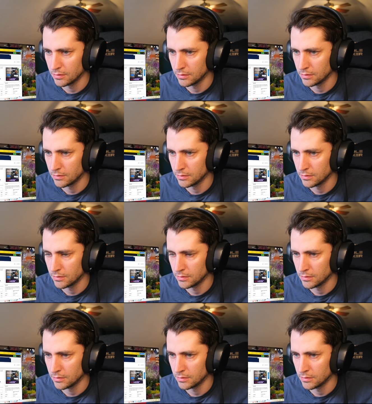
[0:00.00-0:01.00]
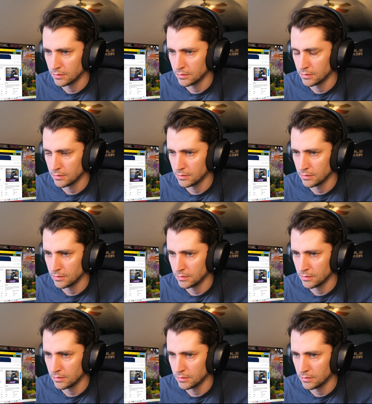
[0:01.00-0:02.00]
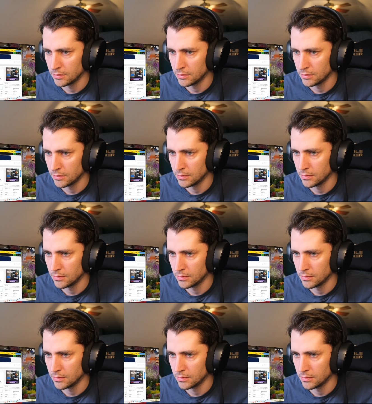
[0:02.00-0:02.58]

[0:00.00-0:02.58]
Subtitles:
(silence)